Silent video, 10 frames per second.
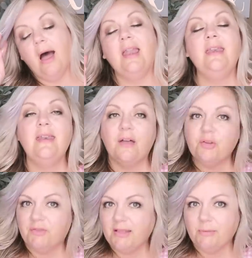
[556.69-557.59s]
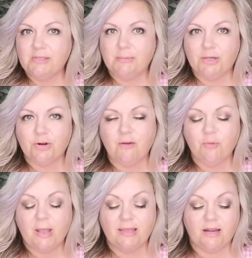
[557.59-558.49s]
Another thing that was in my
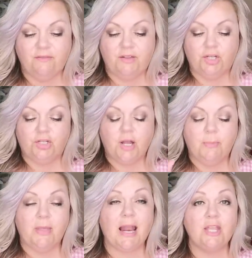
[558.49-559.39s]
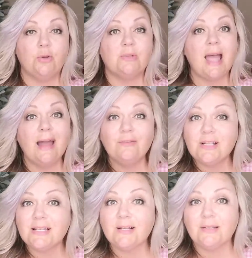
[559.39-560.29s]
travel bag that I finished up that I use
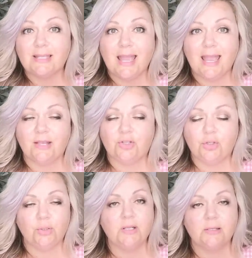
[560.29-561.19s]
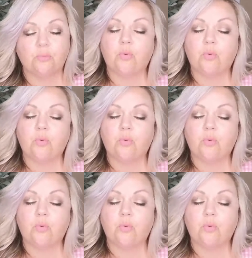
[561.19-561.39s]
every single day as soon as,